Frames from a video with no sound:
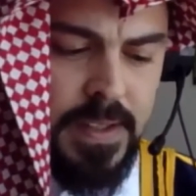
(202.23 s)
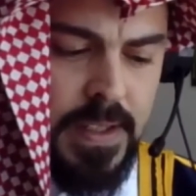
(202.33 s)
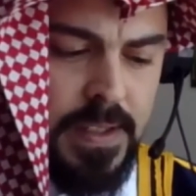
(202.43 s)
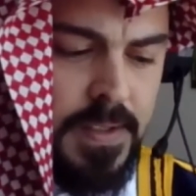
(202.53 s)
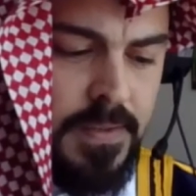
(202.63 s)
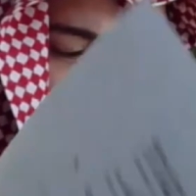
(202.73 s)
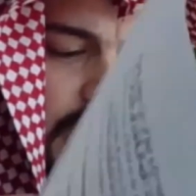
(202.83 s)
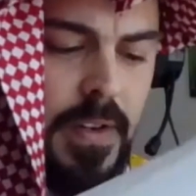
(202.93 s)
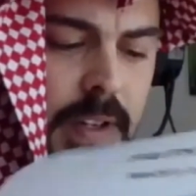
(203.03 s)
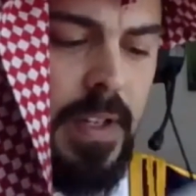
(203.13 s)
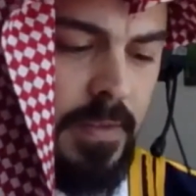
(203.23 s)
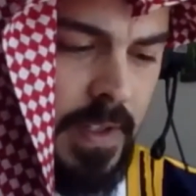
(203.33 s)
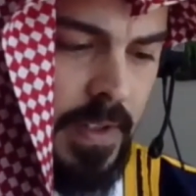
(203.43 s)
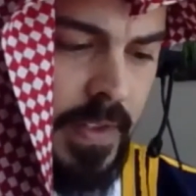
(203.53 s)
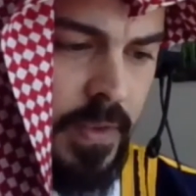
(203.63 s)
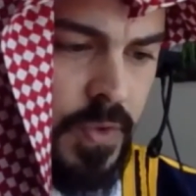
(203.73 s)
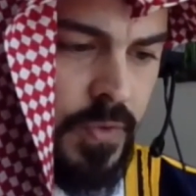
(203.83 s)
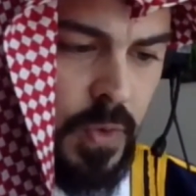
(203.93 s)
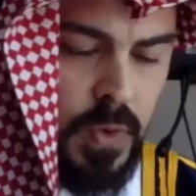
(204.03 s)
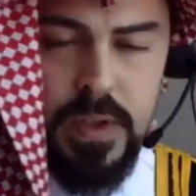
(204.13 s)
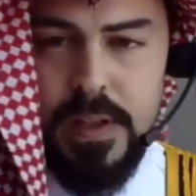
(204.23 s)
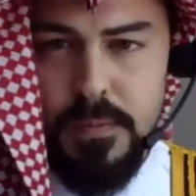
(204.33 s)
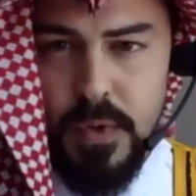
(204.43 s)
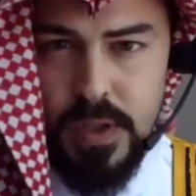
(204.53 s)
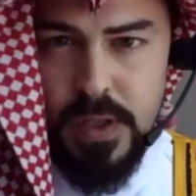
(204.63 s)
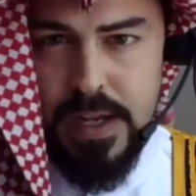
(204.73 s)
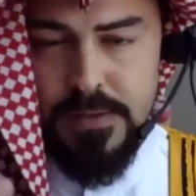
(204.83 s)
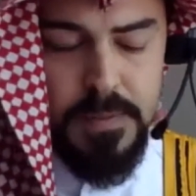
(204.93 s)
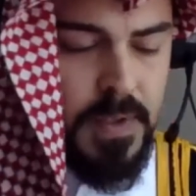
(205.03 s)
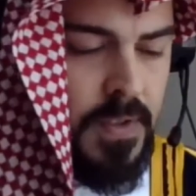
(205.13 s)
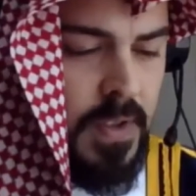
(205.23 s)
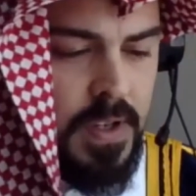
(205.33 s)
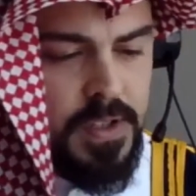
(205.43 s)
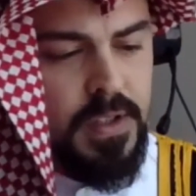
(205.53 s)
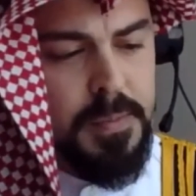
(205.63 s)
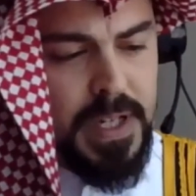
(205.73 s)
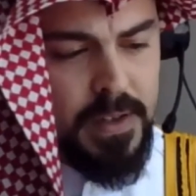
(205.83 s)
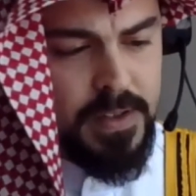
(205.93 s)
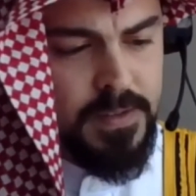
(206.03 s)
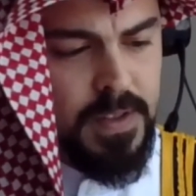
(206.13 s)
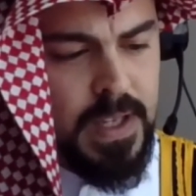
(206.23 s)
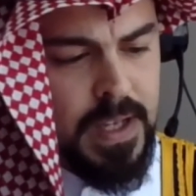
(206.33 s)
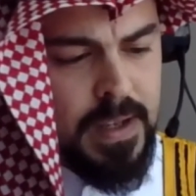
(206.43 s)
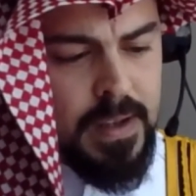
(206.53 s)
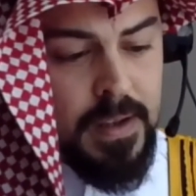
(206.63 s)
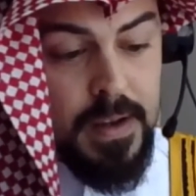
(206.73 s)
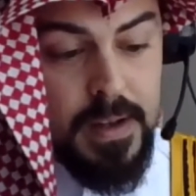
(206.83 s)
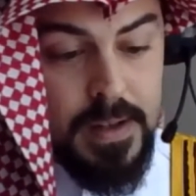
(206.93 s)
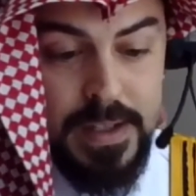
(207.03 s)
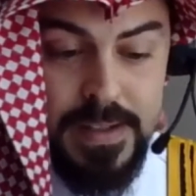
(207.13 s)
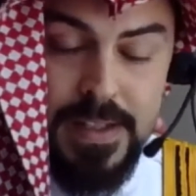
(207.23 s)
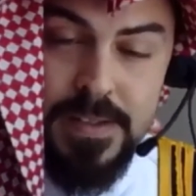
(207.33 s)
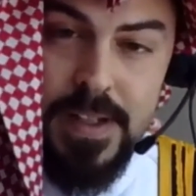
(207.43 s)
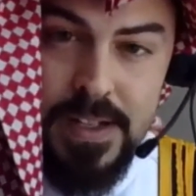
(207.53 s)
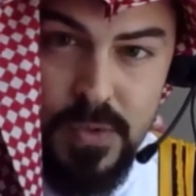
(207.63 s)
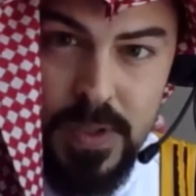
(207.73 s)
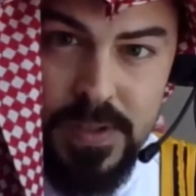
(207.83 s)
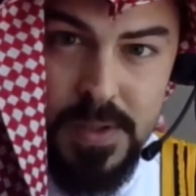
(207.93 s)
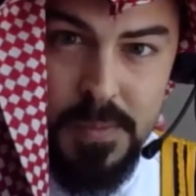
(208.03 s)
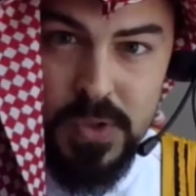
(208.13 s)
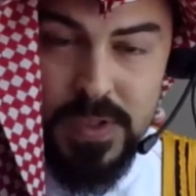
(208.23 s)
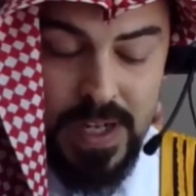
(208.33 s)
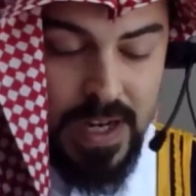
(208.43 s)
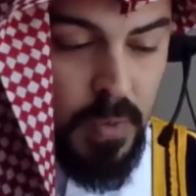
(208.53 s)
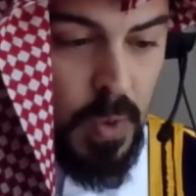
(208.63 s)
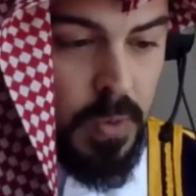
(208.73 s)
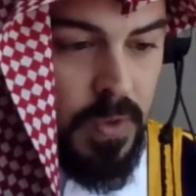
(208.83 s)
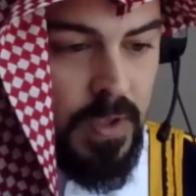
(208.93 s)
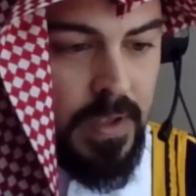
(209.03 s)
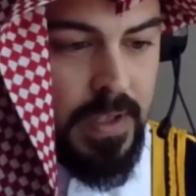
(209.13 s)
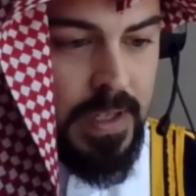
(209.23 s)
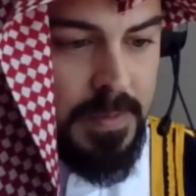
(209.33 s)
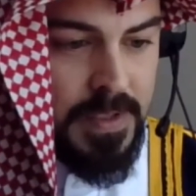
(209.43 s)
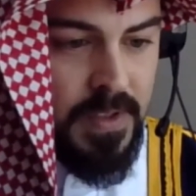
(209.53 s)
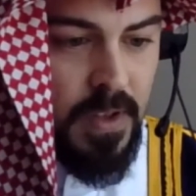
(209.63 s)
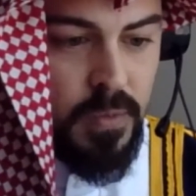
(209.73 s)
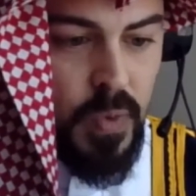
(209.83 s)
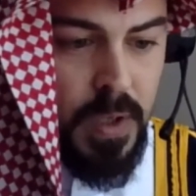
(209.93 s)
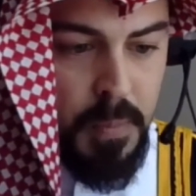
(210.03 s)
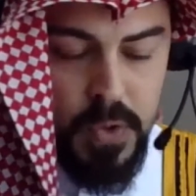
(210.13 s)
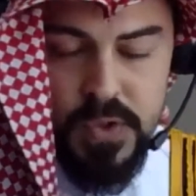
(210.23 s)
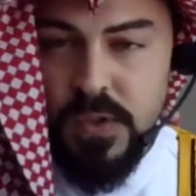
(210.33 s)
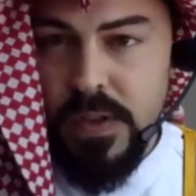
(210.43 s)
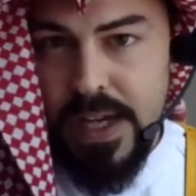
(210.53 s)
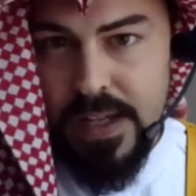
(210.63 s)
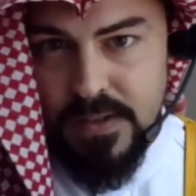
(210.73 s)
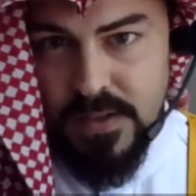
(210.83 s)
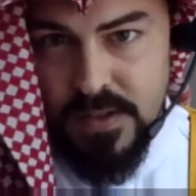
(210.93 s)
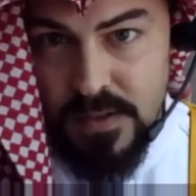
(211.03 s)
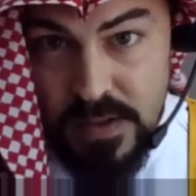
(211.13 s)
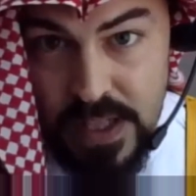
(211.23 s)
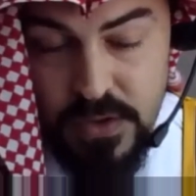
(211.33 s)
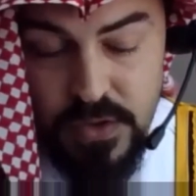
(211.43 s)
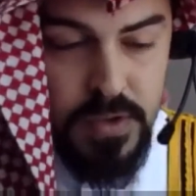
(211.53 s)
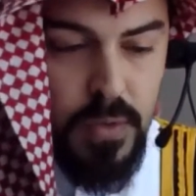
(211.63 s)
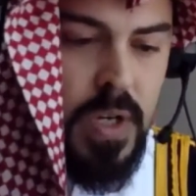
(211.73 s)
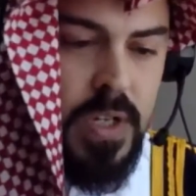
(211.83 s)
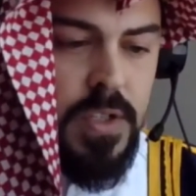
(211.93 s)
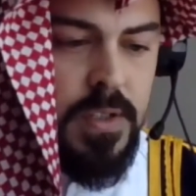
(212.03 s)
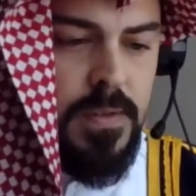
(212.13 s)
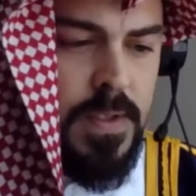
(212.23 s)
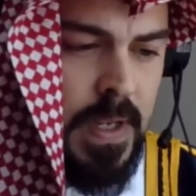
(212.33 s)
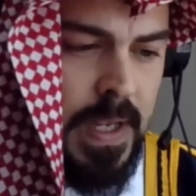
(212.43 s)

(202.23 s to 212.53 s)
It's very, very useful, and we're going to have some discussion about it. And then the next one is a book that I wrote. It's called When a Person Asks Dangerous Questions.